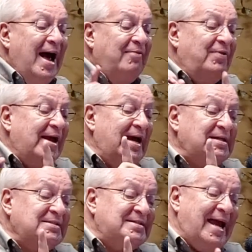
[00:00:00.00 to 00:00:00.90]
and they
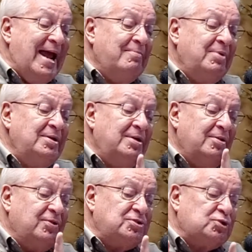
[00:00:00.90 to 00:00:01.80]
examined the